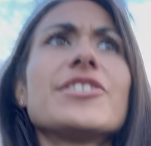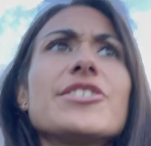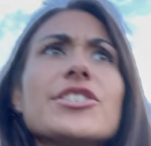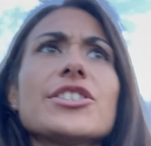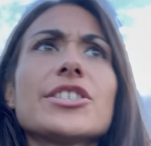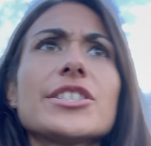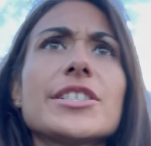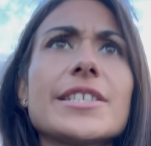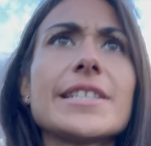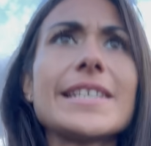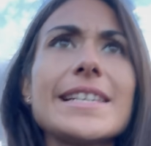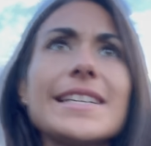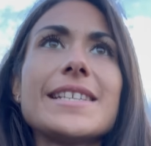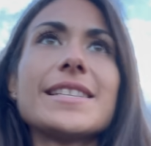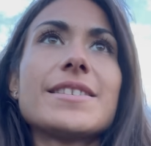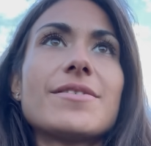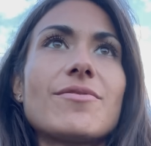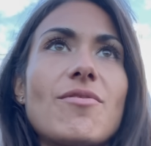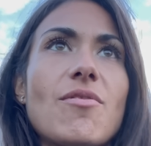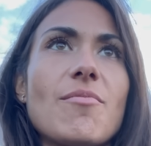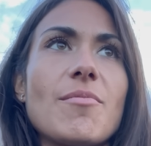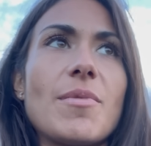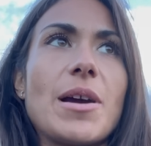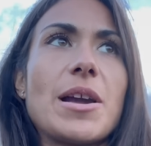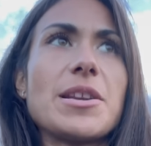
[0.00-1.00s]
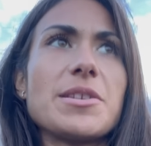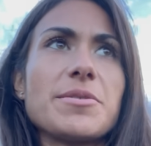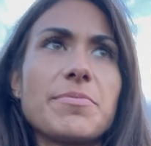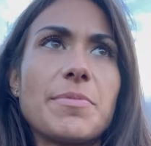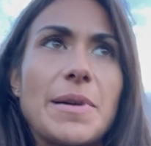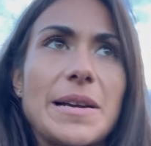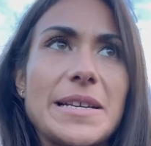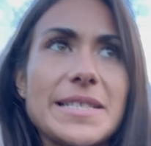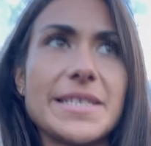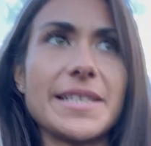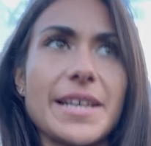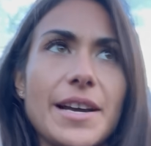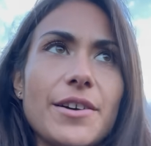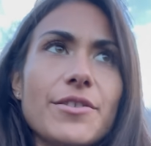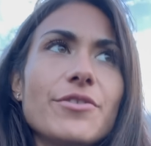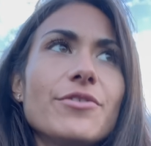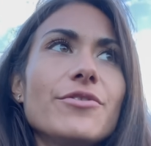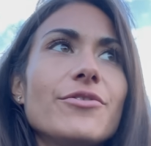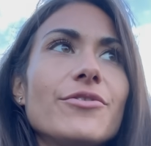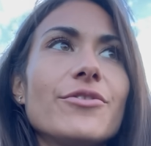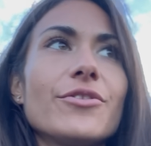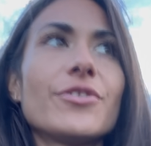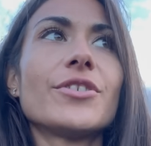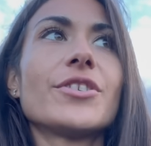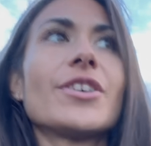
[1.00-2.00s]
Just need to remind
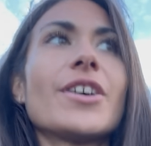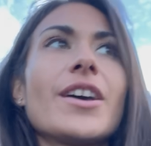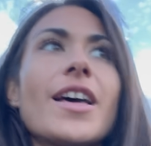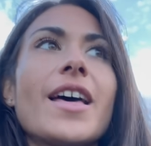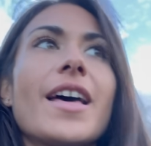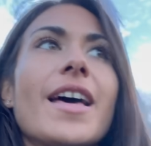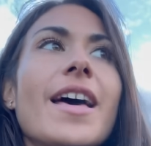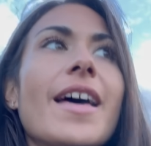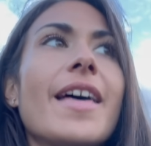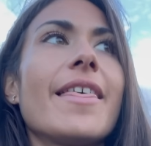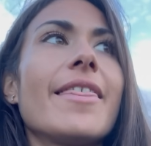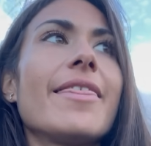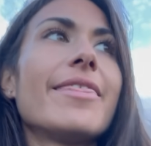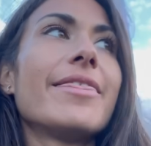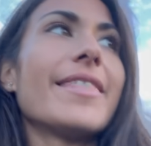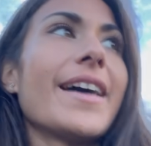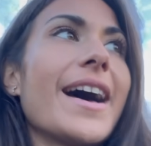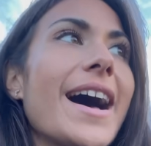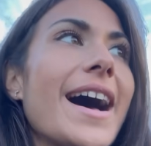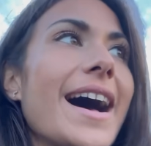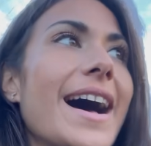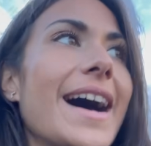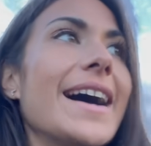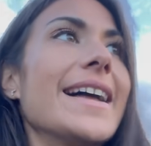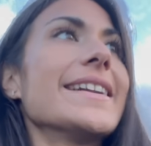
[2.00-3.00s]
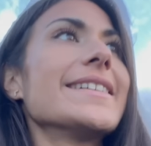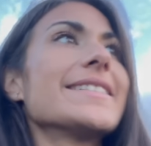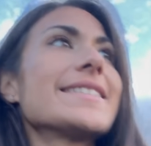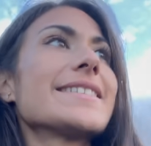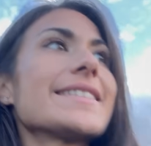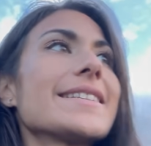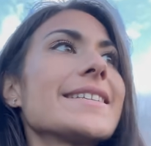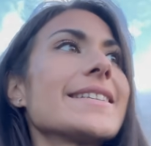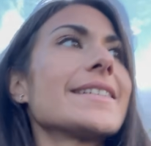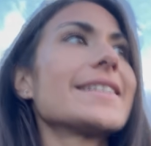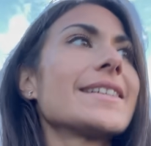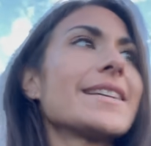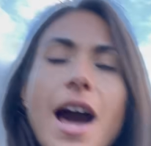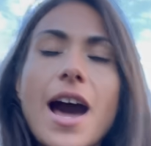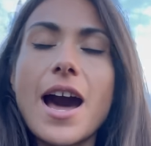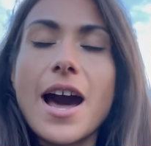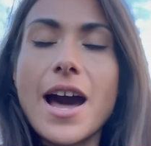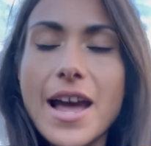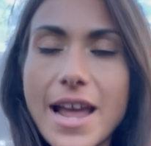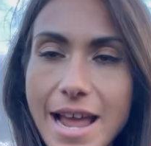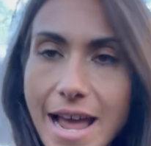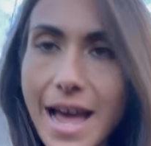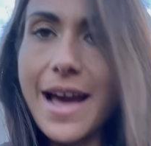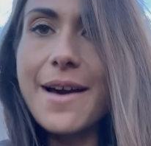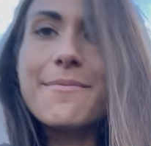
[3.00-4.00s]
myself that
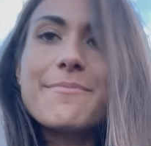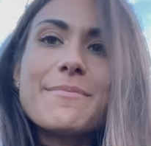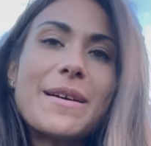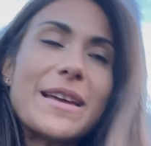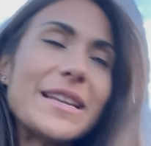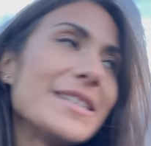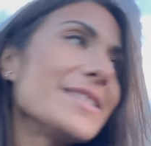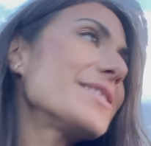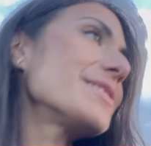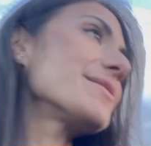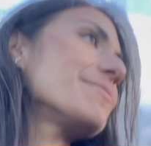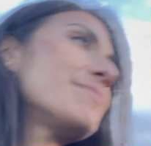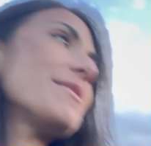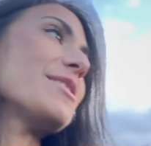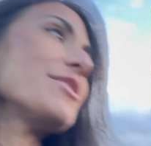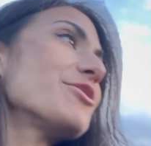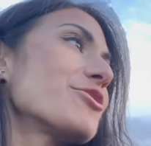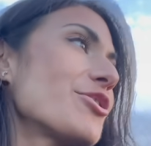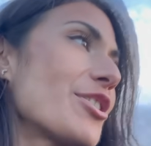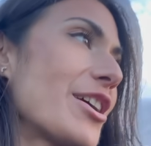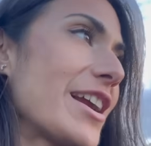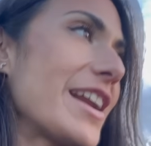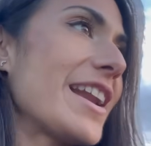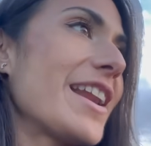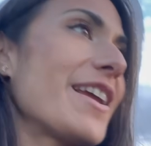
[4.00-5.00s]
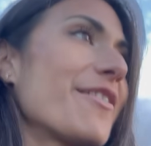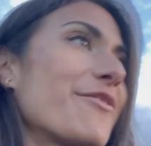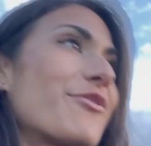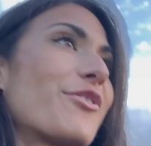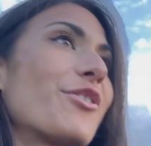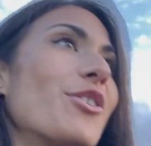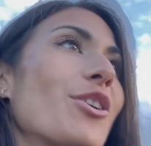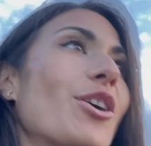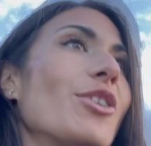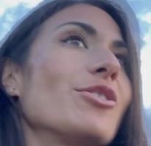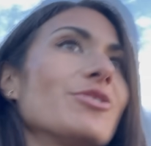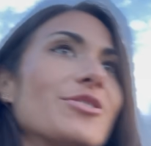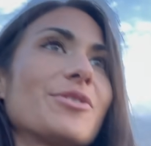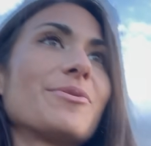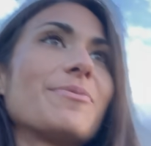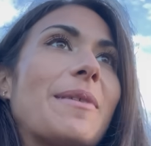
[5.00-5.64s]
I am meant to be training for an ultra